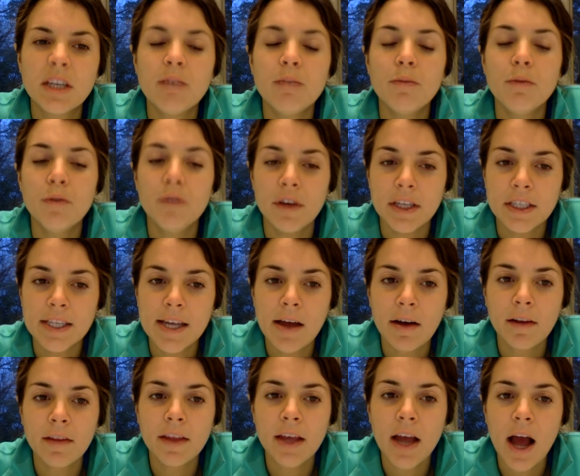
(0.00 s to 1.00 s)
Moving
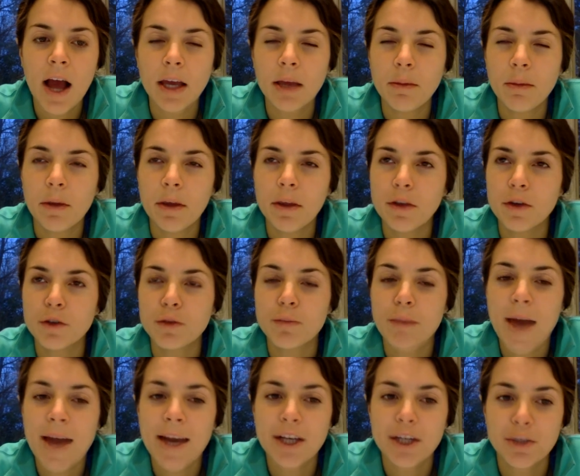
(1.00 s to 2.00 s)
down in the IEP, there's
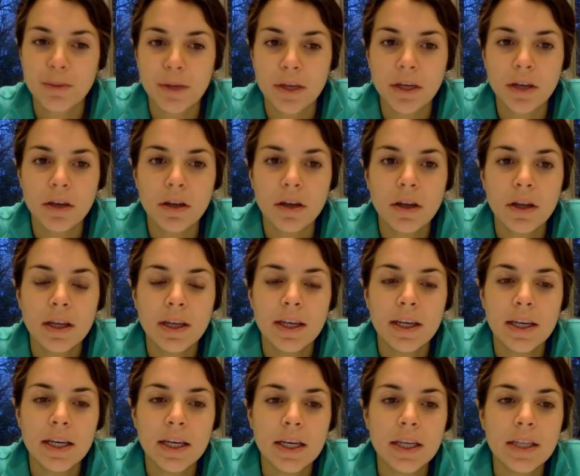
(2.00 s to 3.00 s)
management
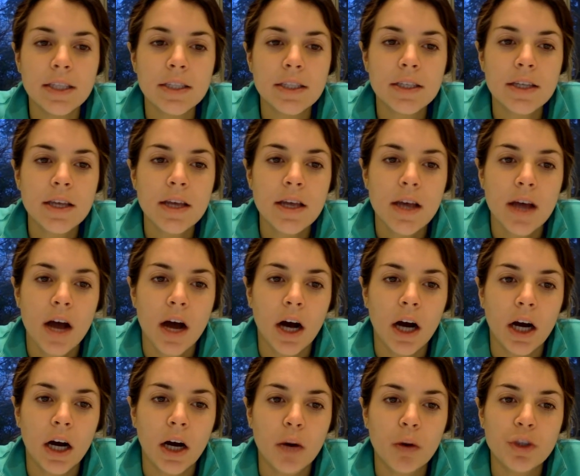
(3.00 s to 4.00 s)
needs.
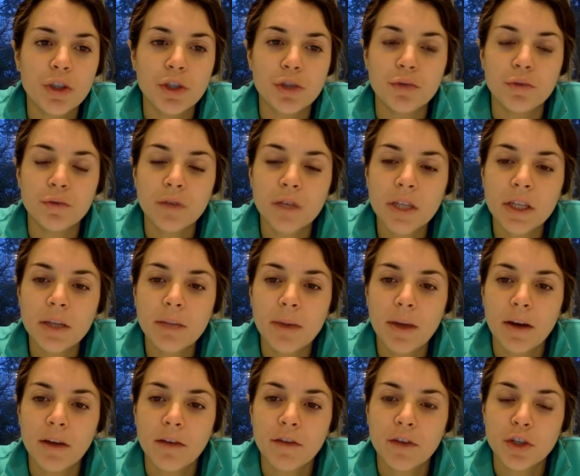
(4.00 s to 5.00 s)
which is really
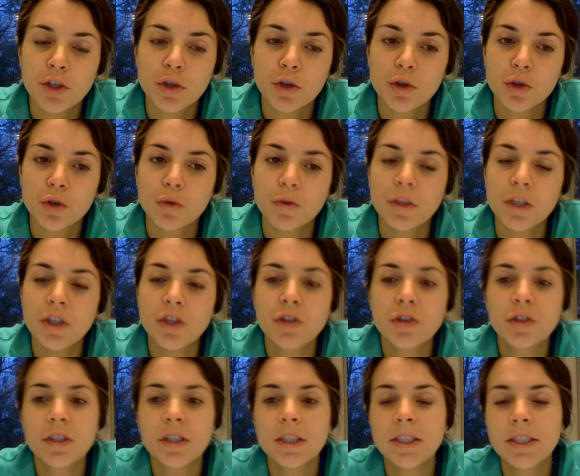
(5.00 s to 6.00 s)
beneficial. So
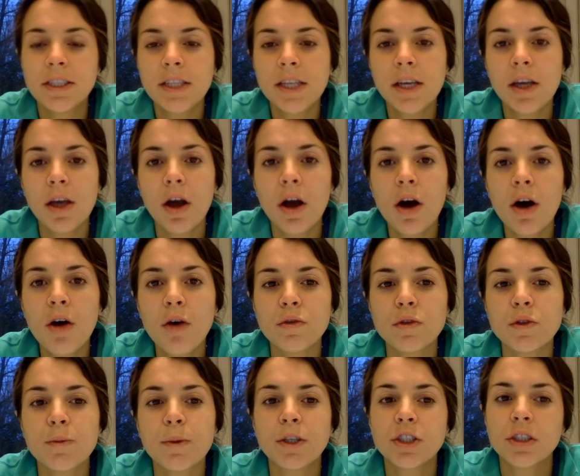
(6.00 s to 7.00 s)
teachers can see, oh,
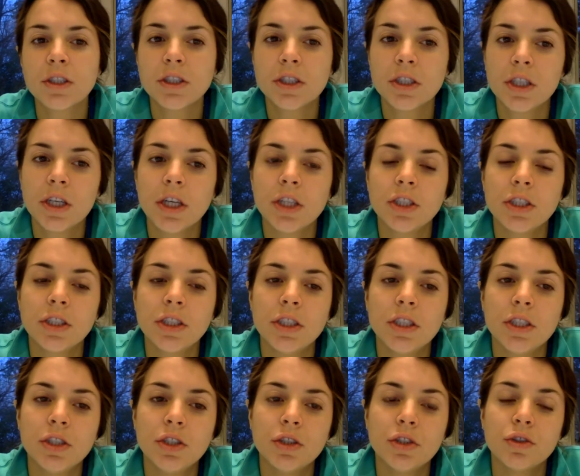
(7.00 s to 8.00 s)
special education
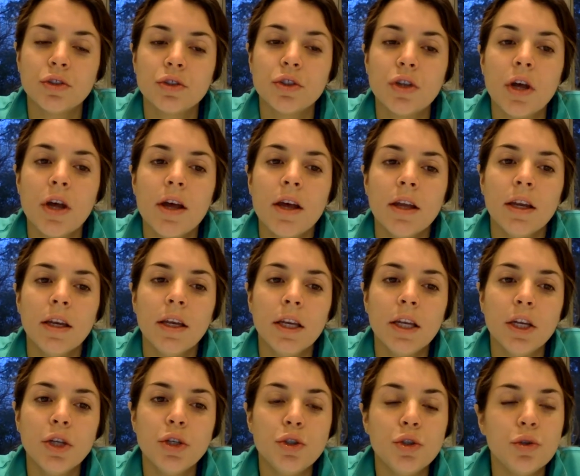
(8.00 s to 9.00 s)
teachers
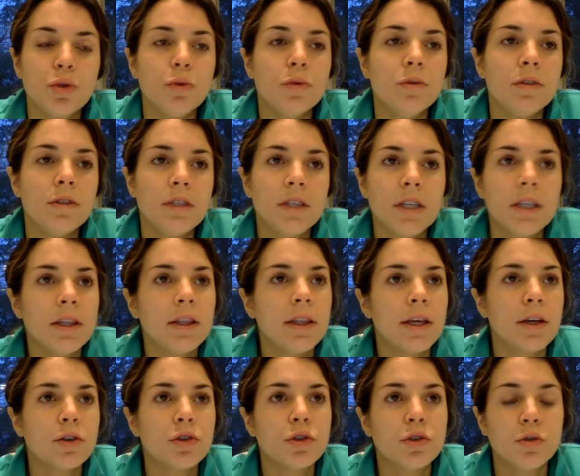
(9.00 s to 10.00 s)
need to seat
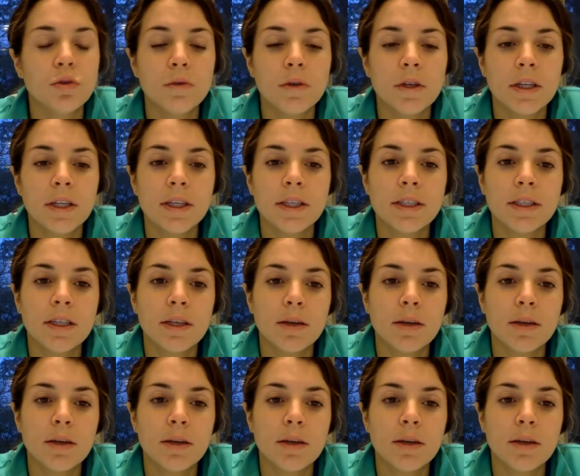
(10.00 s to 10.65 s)
their students